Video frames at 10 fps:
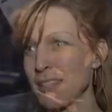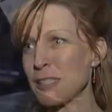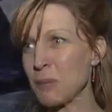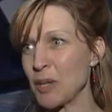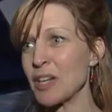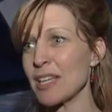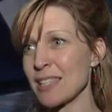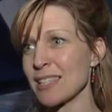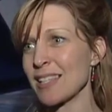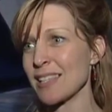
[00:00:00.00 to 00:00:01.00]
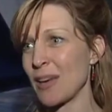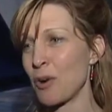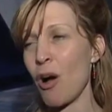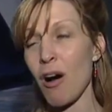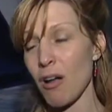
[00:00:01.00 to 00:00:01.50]
experienced, because they
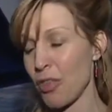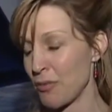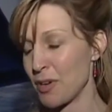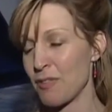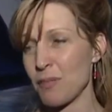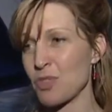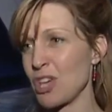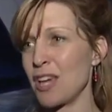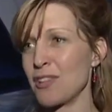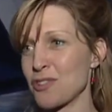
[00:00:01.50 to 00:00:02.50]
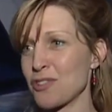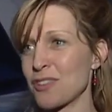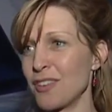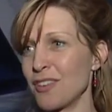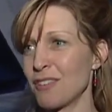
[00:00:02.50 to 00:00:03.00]
were all three of them changed
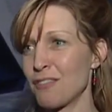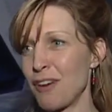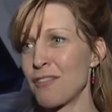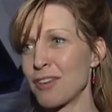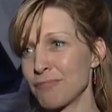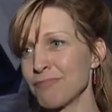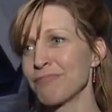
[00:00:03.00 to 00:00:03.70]
forever.